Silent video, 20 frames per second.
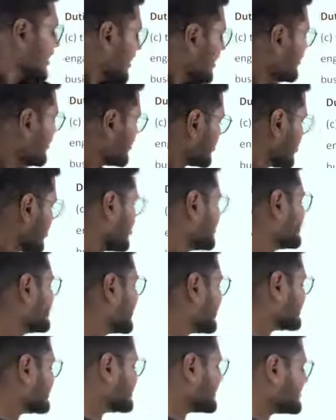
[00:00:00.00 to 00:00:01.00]
In those
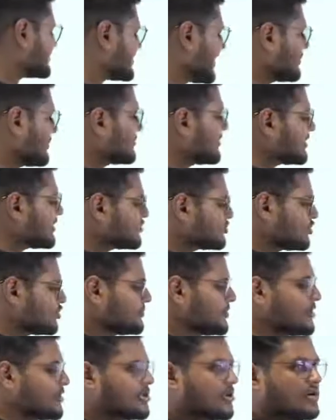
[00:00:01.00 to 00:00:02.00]
cases, sampling should
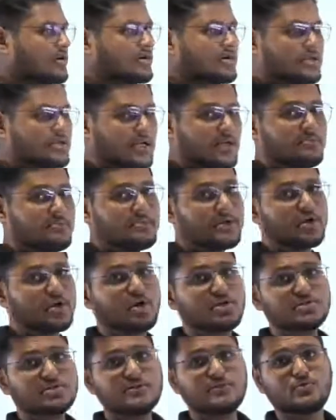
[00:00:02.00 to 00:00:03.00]
be done
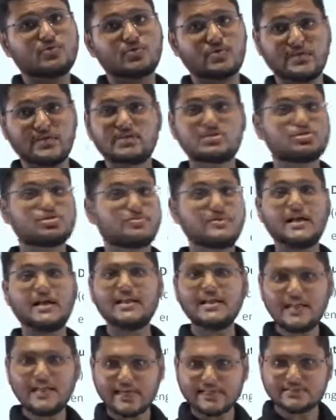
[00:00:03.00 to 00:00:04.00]
because the food needs to be
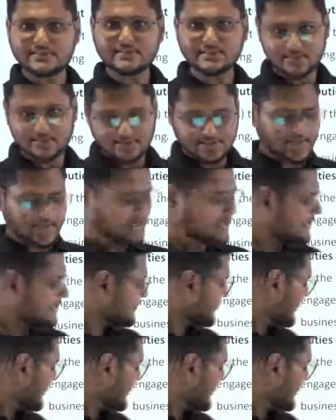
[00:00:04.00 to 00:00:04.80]
analyzed, right?